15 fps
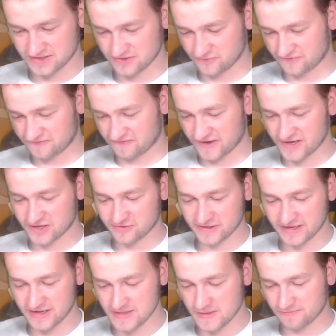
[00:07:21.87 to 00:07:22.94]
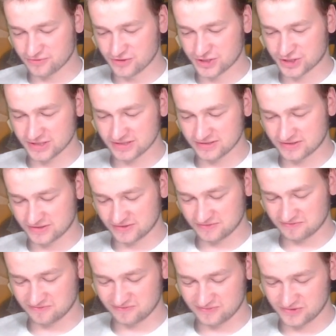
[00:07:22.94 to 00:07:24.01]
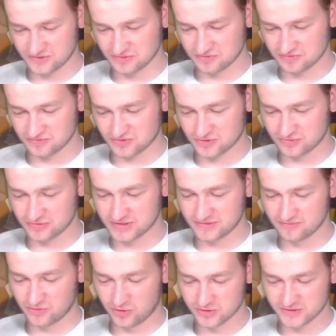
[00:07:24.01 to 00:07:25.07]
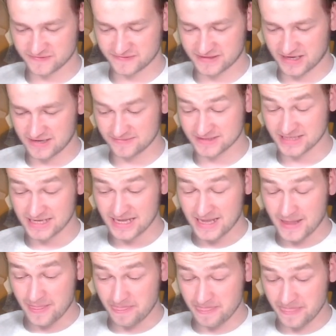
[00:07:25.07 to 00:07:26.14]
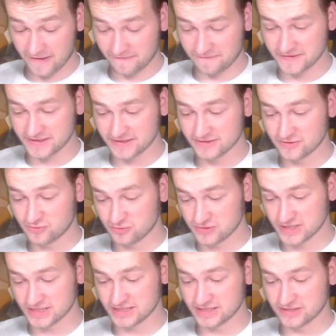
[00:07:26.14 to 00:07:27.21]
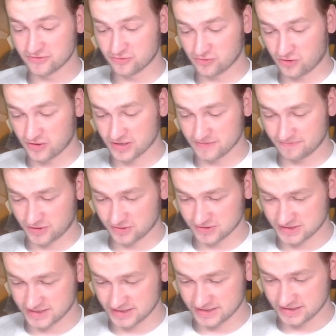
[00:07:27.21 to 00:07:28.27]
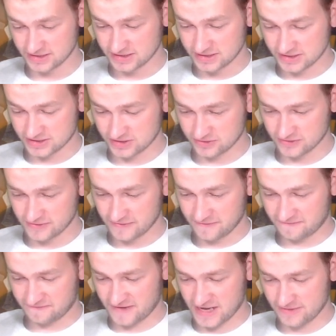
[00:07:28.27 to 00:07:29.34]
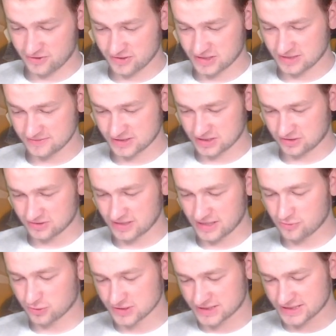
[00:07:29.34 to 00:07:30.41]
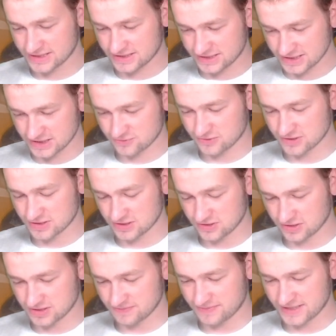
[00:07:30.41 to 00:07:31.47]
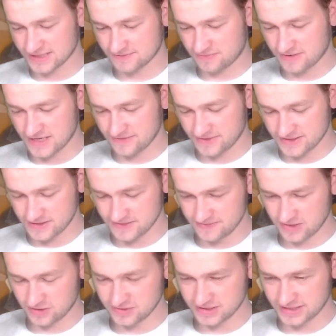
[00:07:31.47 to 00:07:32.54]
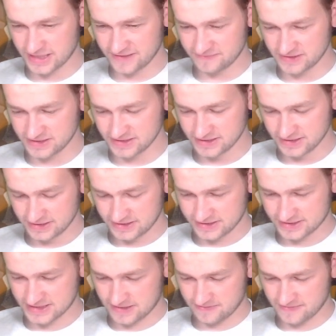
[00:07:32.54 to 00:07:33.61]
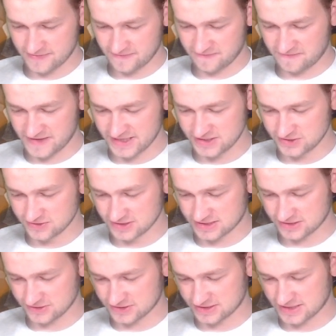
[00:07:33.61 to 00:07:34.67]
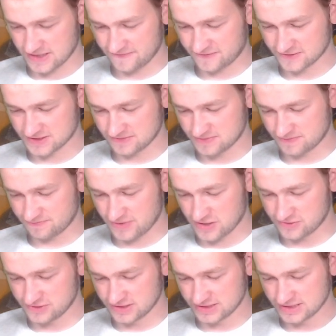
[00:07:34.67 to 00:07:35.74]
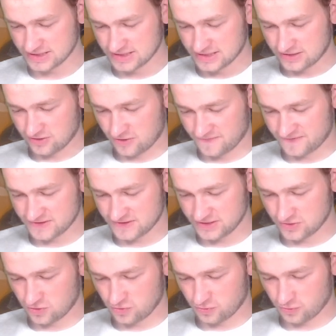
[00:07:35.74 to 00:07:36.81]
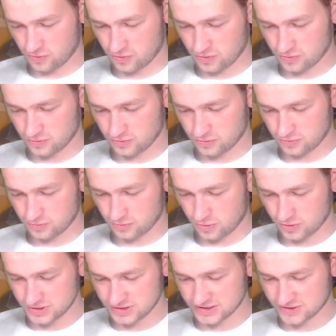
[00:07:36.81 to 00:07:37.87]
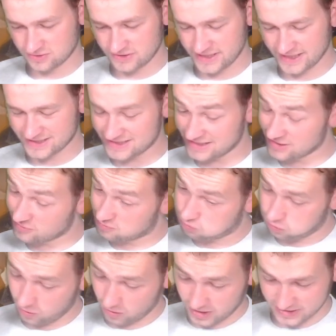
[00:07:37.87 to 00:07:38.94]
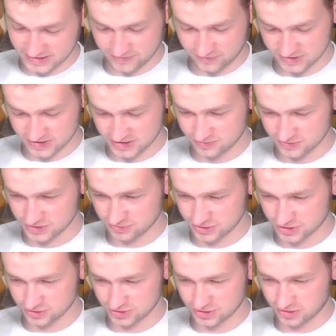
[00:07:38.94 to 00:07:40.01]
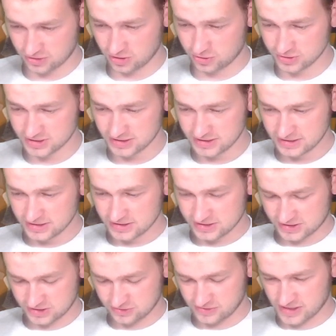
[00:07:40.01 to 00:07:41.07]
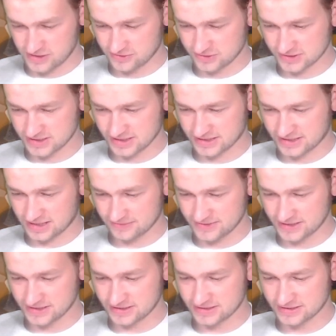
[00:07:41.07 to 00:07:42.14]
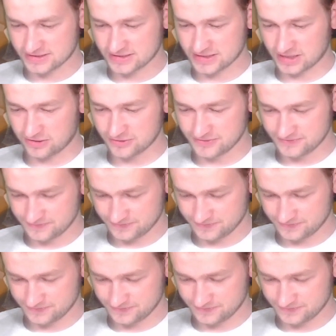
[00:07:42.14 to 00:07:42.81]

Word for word: firecracker at the bridge, and you doing most of the times nothing really wrong about that. So fireball comes down. I would say this was not the best play by him. Now he gave me some value. It's also time for some barbarians. Hopefully no wally is connecting. Poor, this was just close. So arrows are coming down.